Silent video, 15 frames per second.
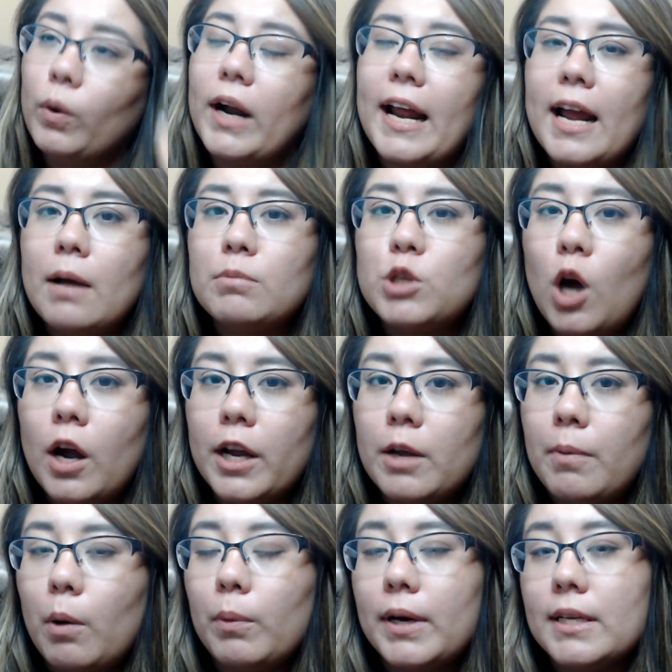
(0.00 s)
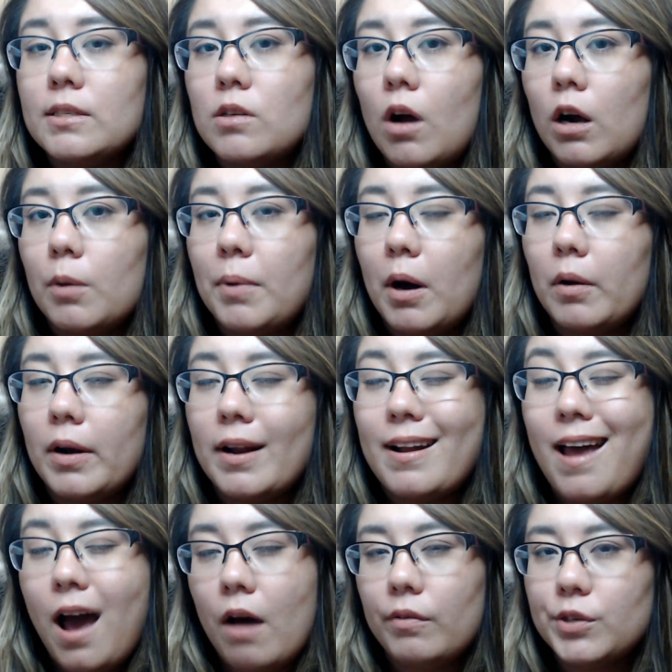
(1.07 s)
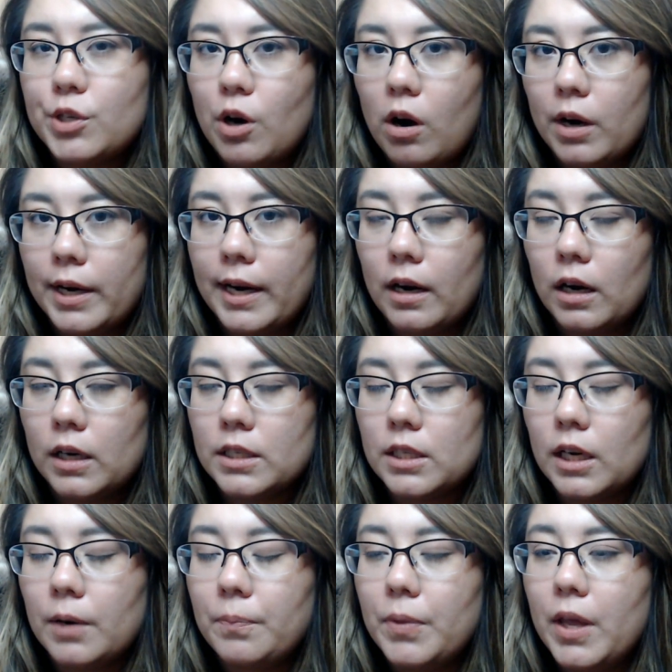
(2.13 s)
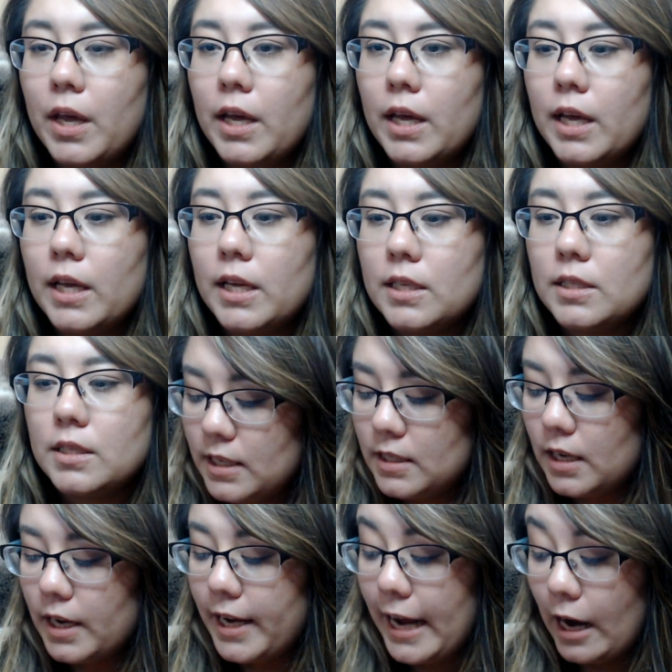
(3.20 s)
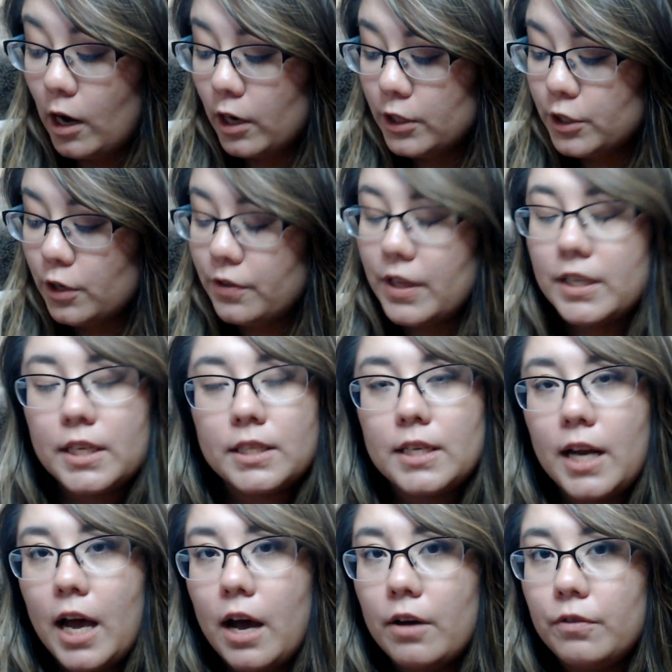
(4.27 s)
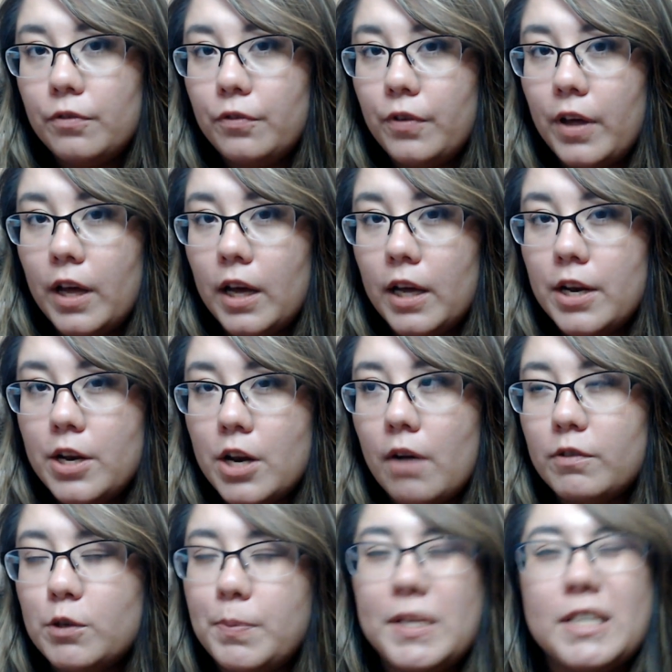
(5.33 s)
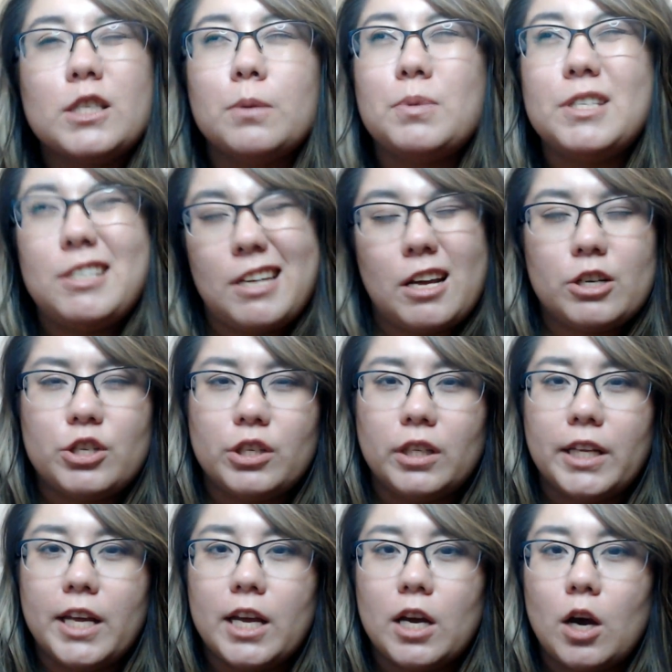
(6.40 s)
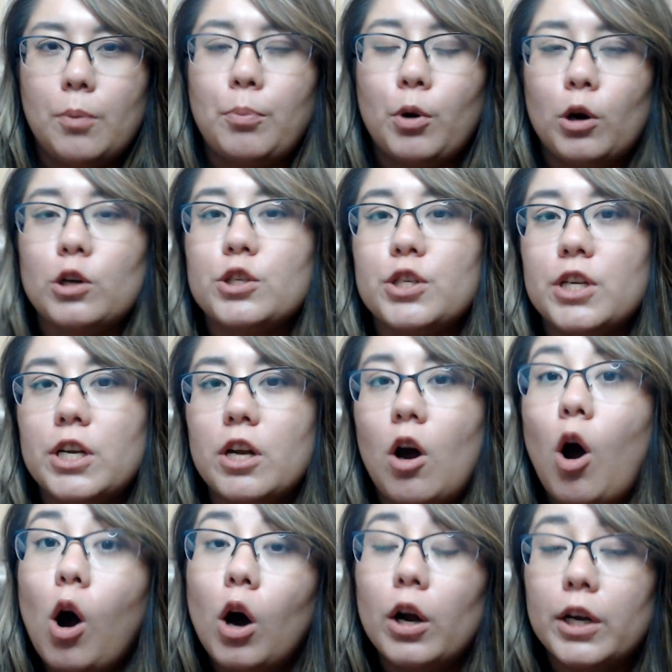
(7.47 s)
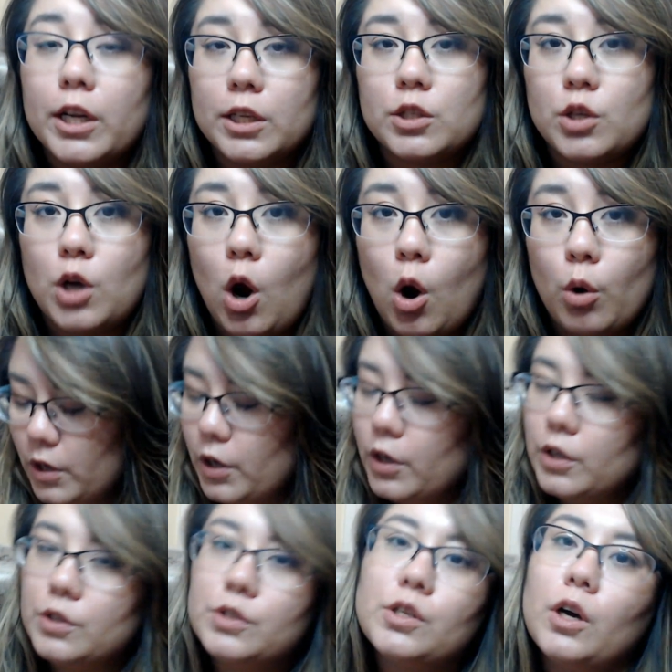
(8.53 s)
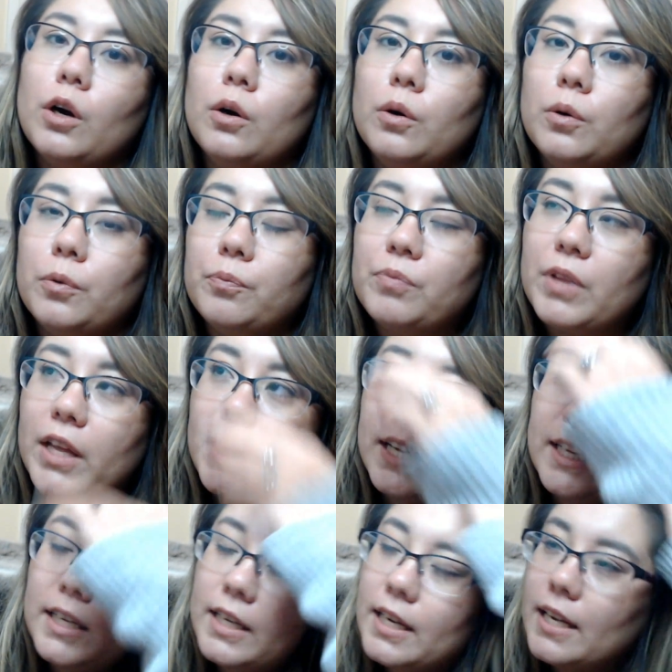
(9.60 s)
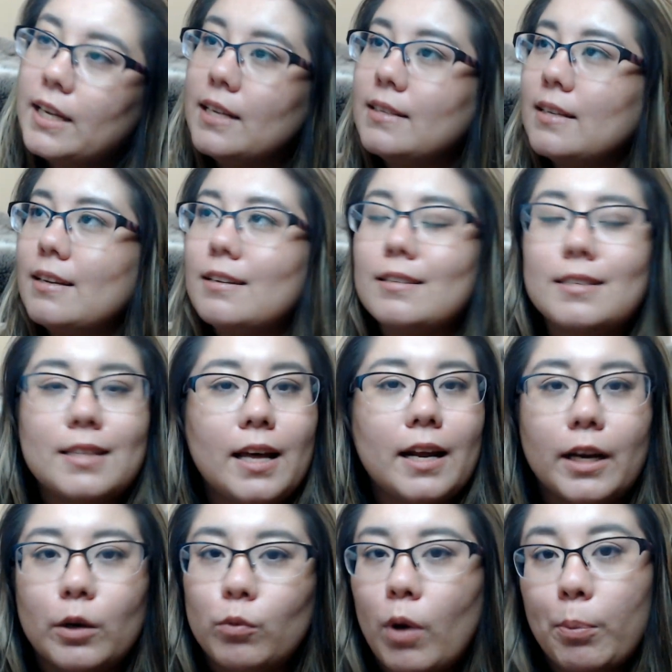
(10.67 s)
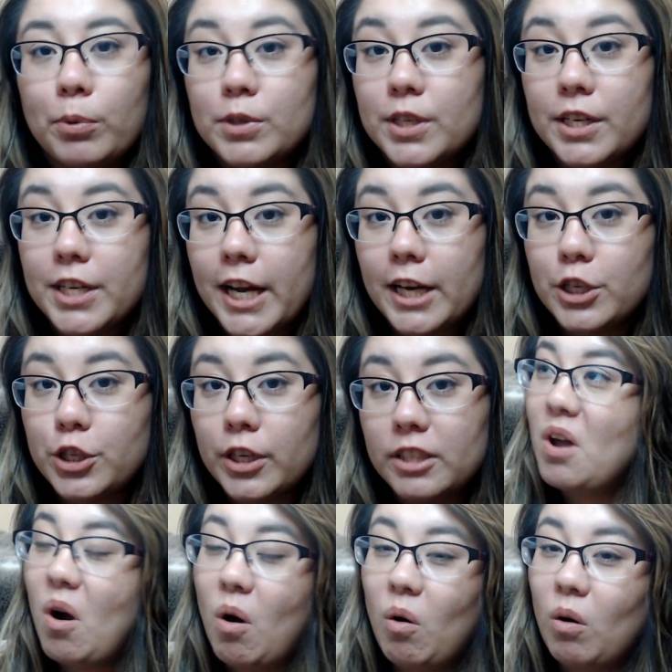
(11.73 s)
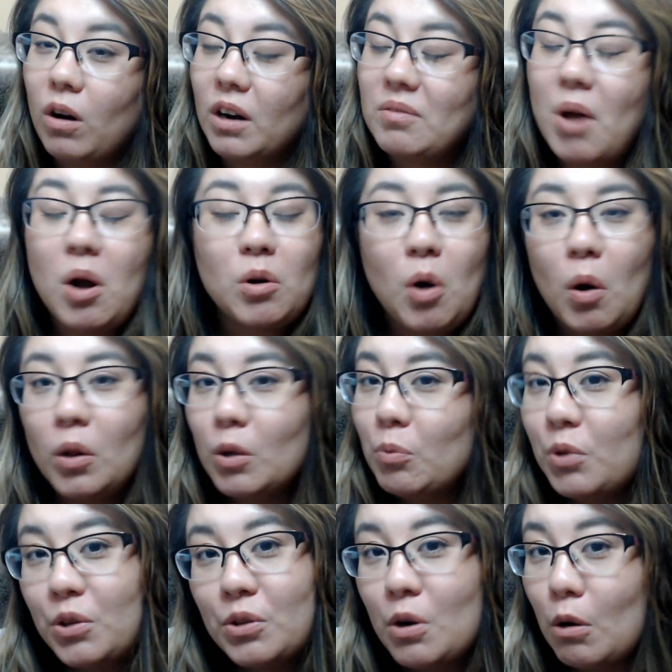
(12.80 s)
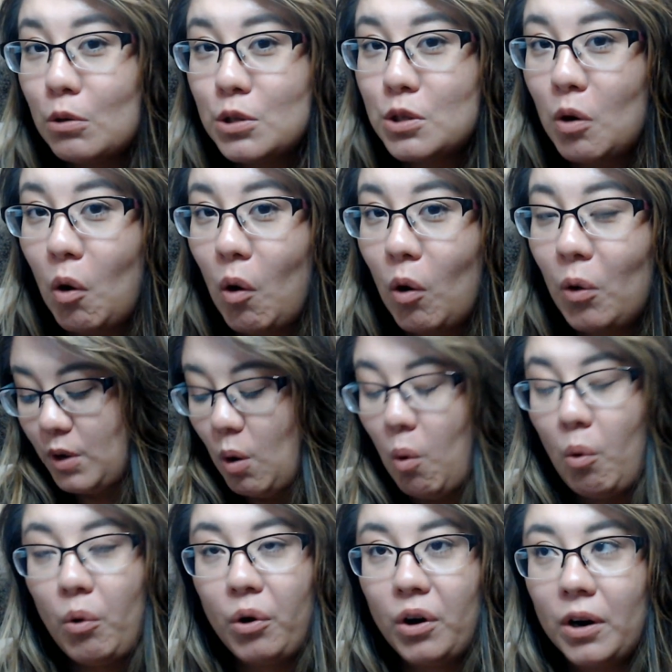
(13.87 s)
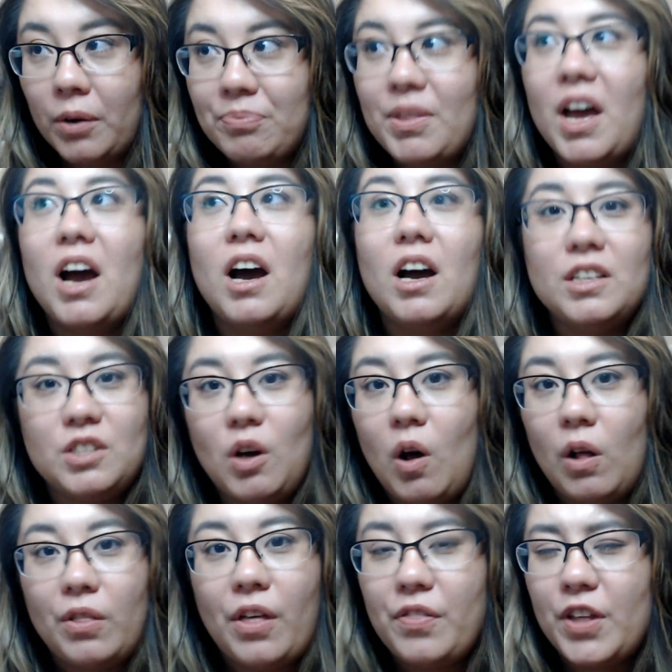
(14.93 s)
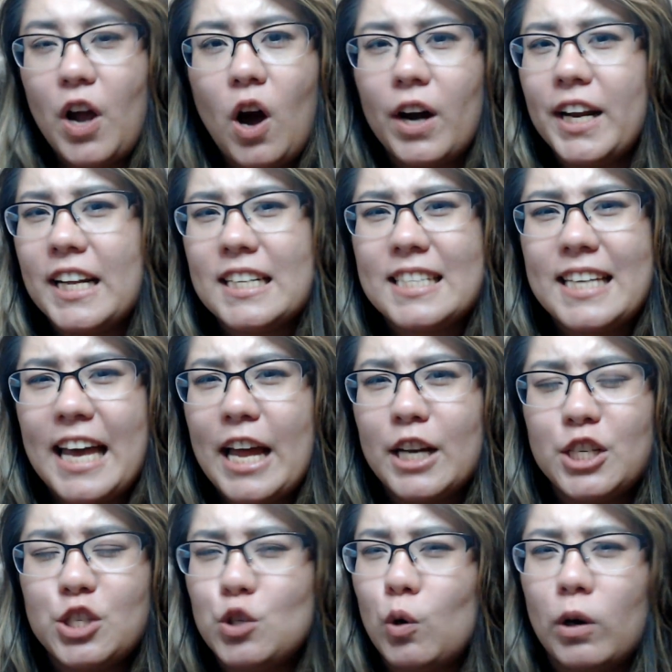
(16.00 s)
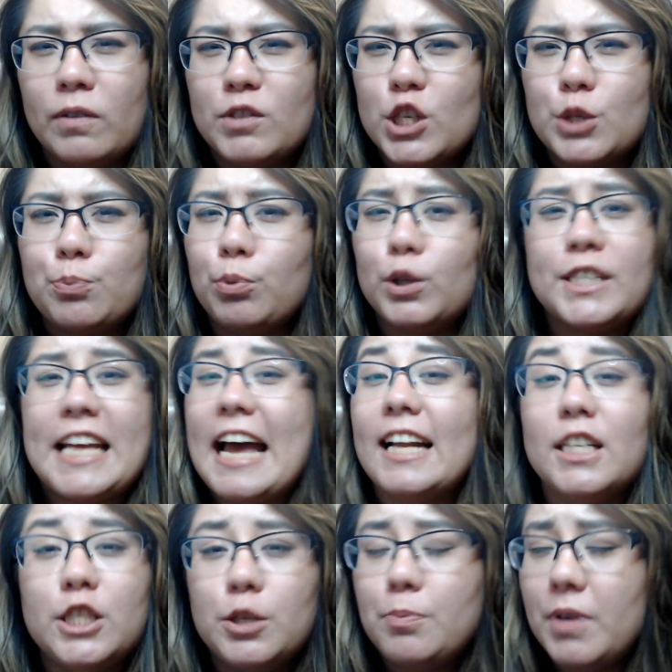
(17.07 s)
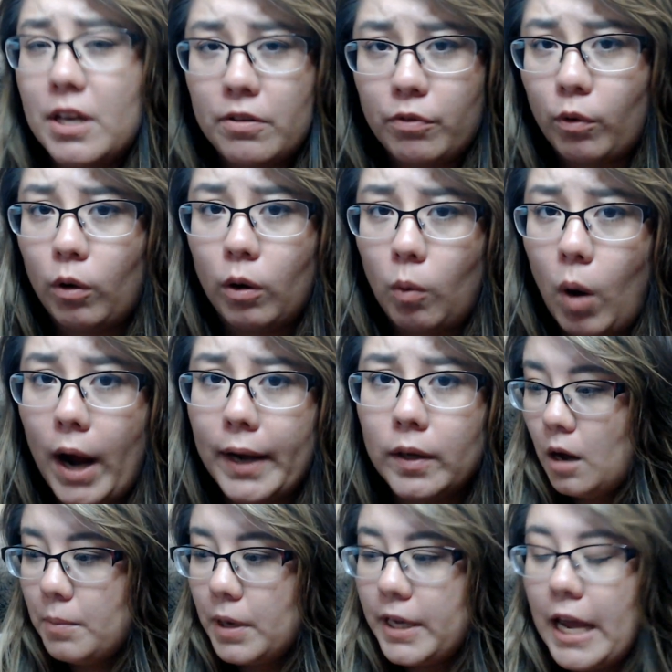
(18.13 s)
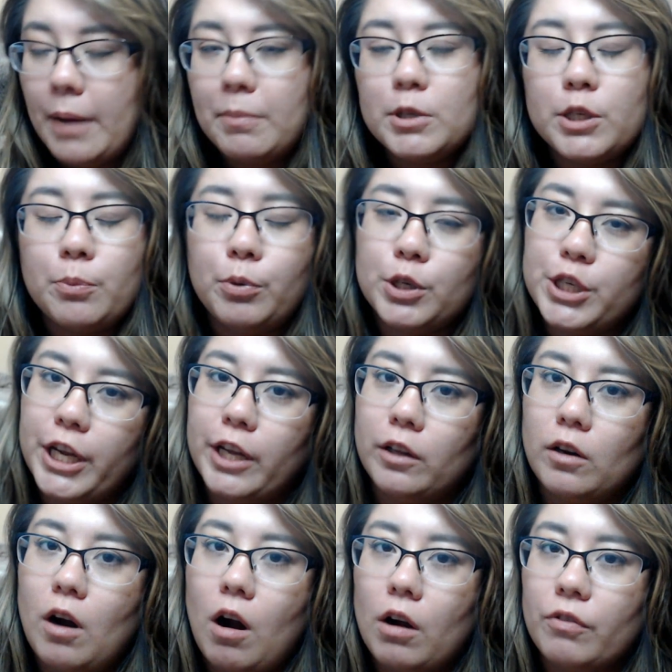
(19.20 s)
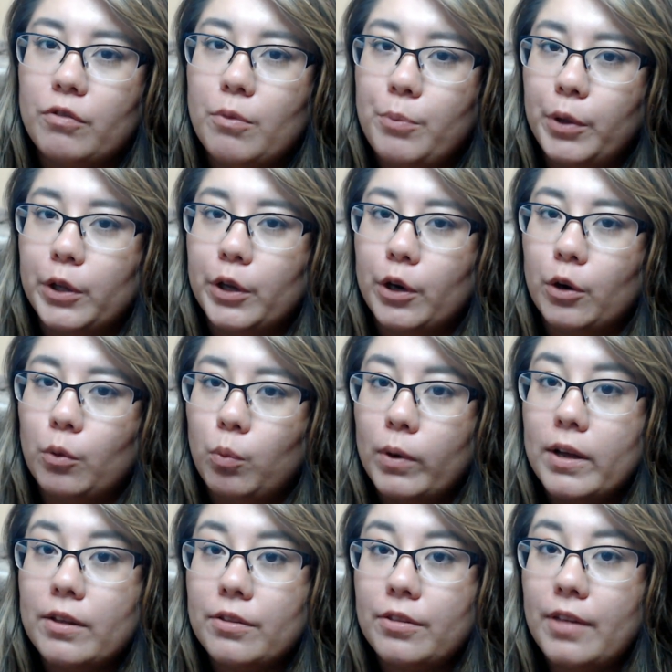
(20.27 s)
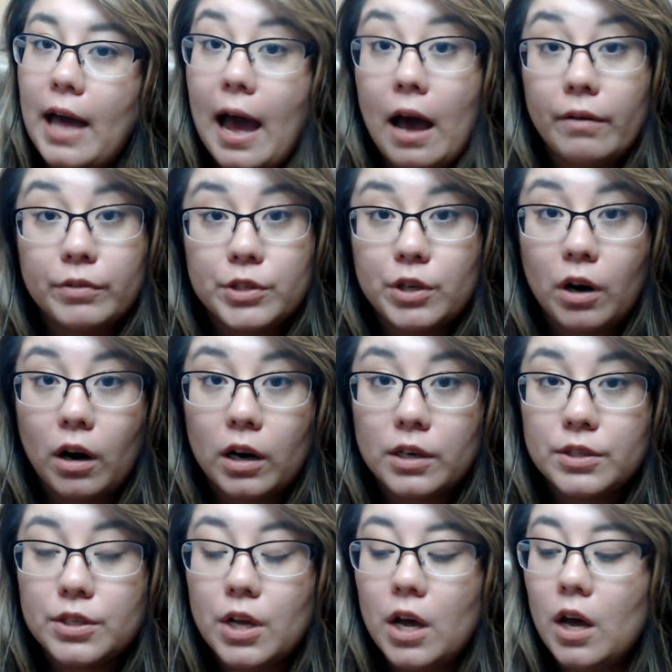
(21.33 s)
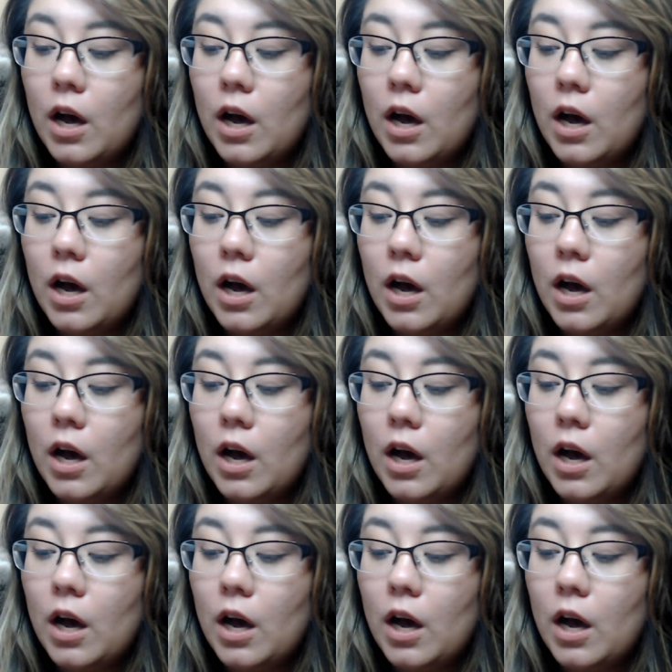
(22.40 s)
I am talking about when I talk about an avatar character is a character that doesn't have enough to be substantially a person on its own. So it is an aesthetic representation, or a golem with no soul, or a doll that the audience can sort of just pretend to be for a while. Gamers in particular are familiar with avatars.